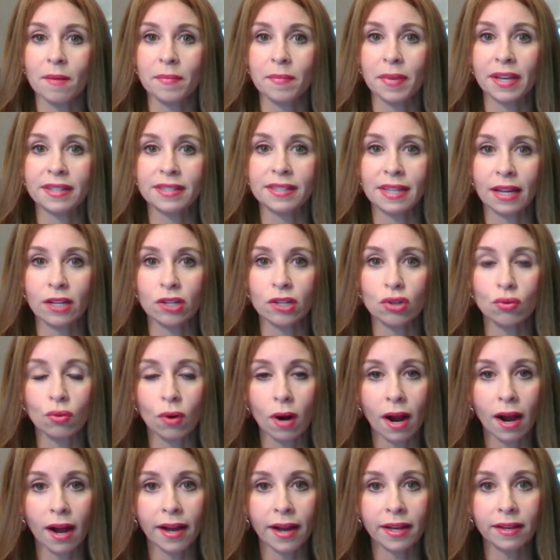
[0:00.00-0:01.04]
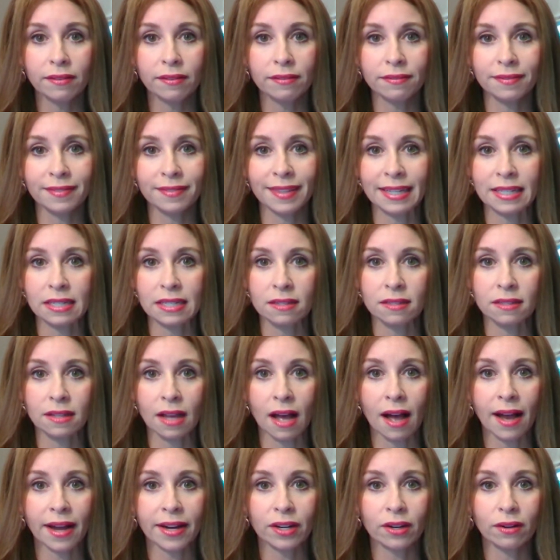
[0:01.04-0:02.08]
because that drive, that
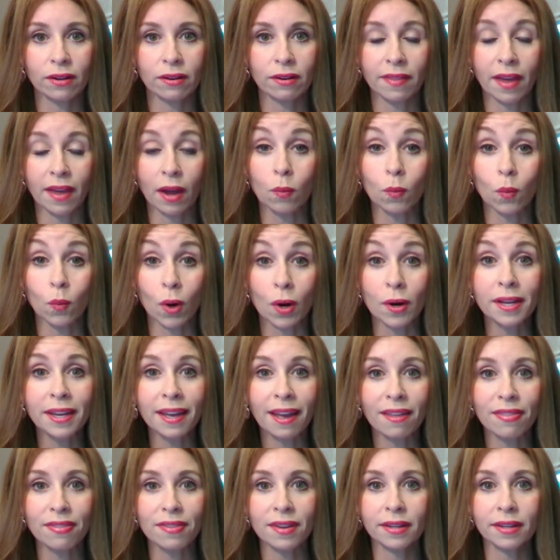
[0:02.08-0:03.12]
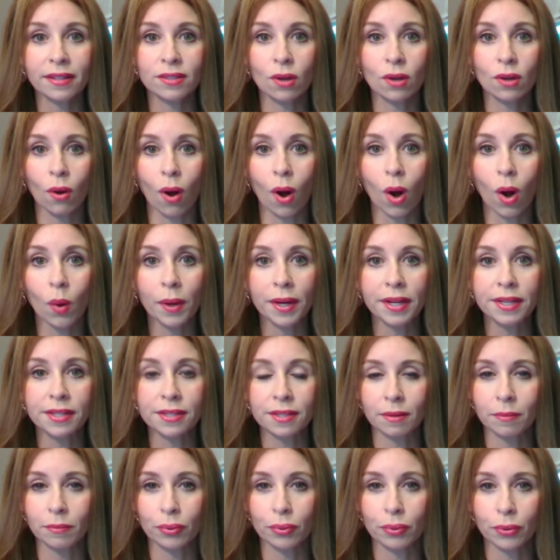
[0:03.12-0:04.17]
desire, that work ethic to
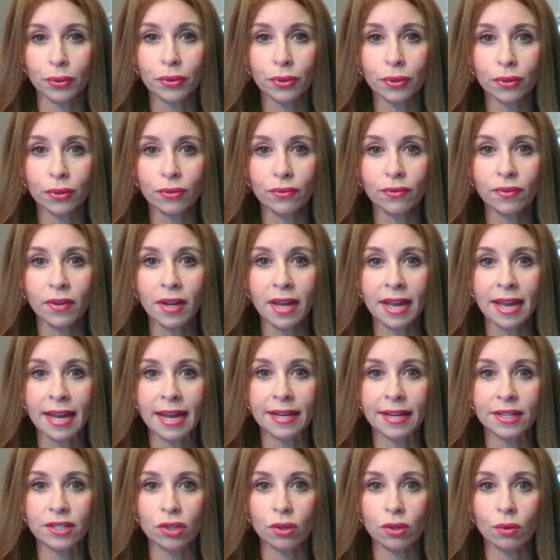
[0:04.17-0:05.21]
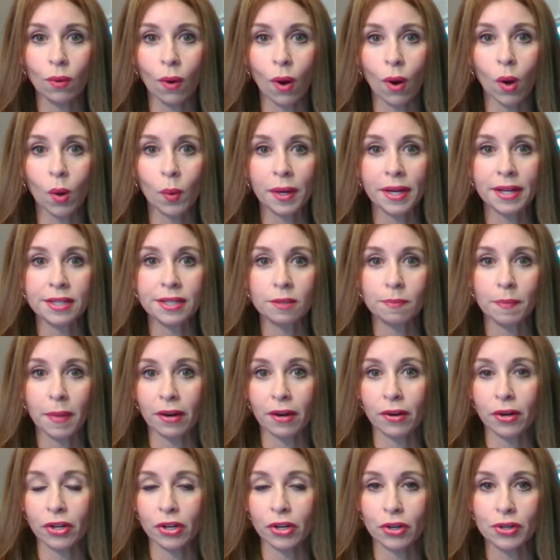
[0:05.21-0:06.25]
always improve and to always
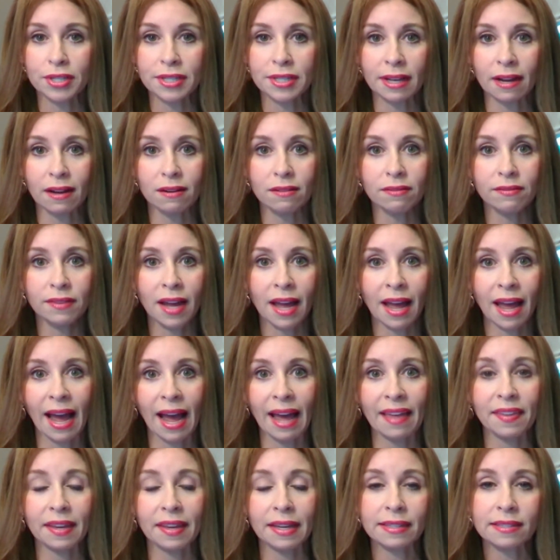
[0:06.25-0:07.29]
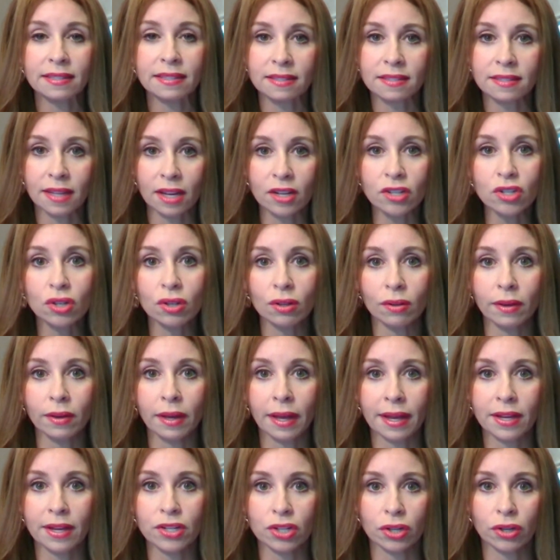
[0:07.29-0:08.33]
better yourself, I think is essential
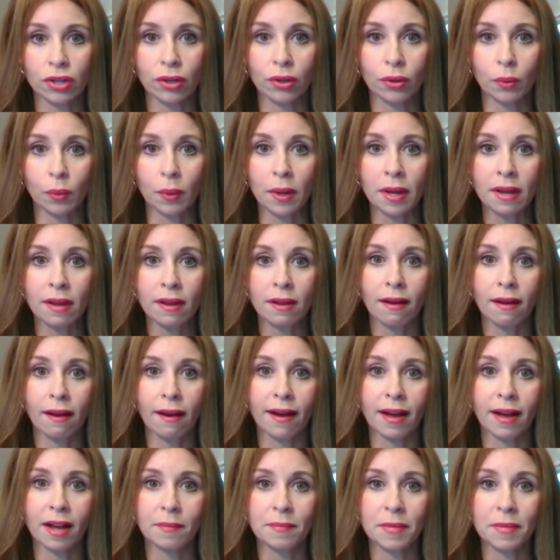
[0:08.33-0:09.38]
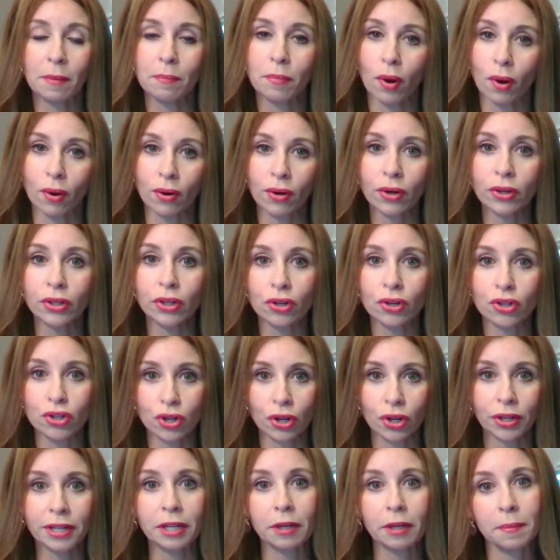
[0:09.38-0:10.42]
as you embark on your
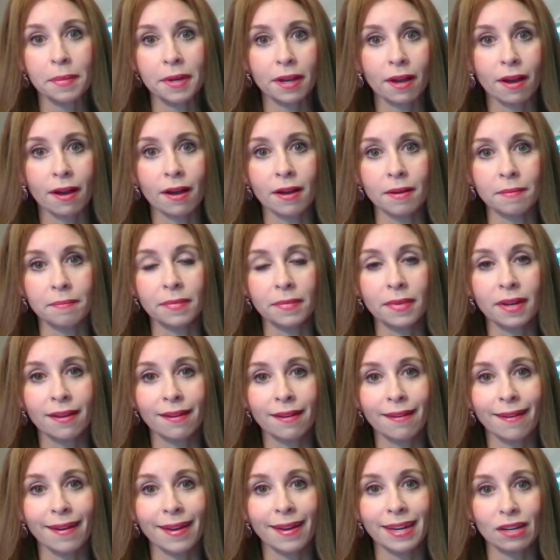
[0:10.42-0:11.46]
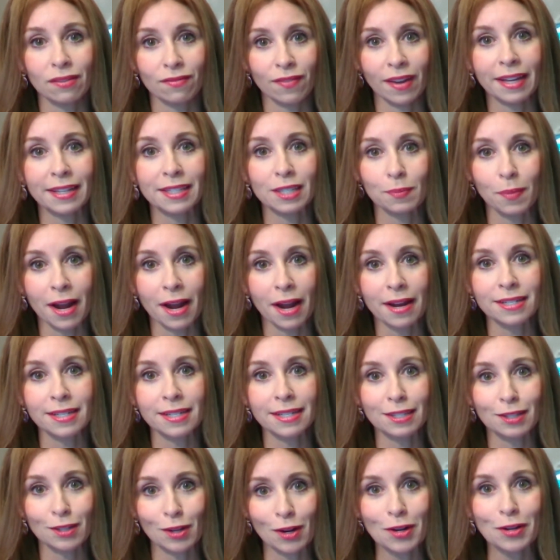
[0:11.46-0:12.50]
journey to become an advanced
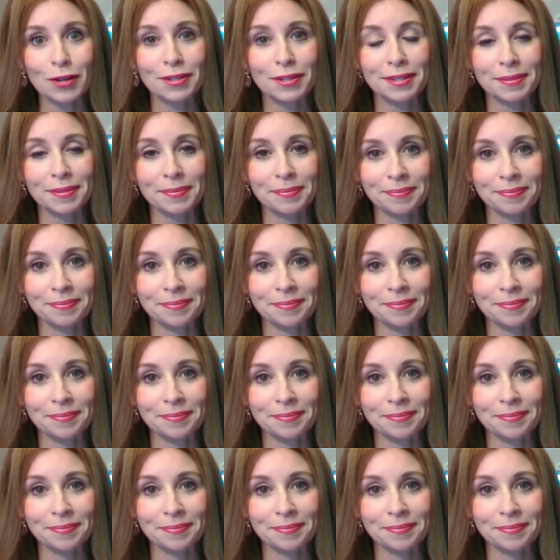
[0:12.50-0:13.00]
practice nurse.